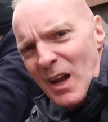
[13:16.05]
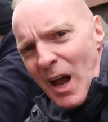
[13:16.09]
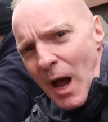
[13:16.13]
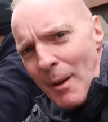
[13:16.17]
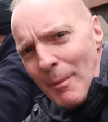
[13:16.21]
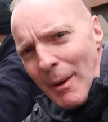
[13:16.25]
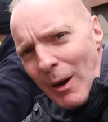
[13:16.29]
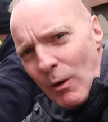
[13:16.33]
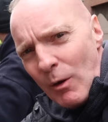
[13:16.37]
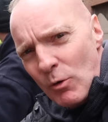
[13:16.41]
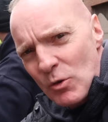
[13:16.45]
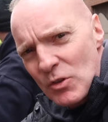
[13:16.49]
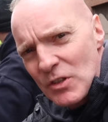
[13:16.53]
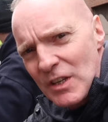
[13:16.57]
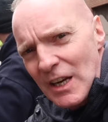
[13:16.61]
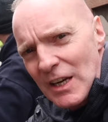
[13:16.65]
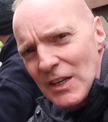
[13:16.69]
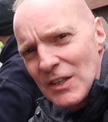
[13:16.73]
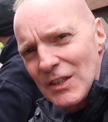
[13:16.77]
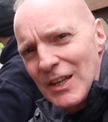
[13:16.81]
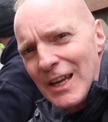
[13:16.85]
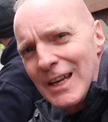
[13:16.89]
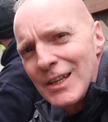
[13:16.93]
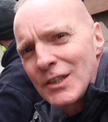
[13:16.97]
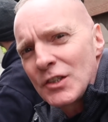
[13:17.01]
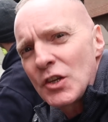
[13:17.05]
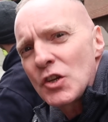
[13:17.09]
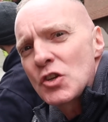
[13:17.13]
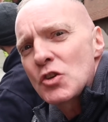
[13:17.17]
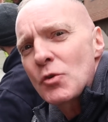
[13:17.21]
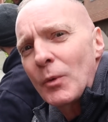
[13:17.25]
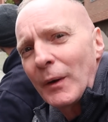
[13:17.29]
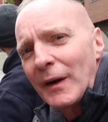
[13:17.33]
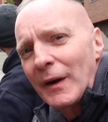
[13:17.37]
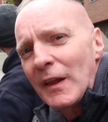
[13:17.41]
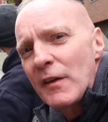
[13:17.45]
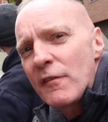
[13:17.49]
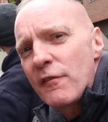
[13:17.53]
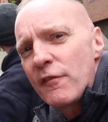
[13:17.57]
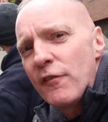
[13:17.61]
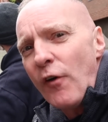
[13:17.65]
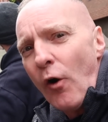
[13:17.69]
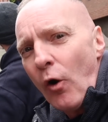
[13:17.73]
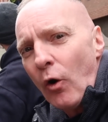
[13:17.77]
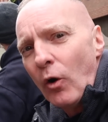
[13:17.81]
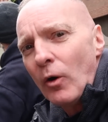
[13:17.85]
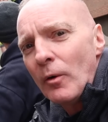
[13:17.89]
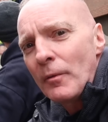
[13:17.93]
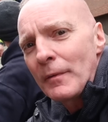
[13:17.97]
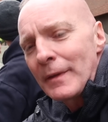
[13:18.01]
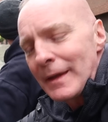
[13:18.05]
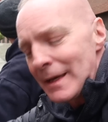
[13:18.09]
about 16 to 20 foot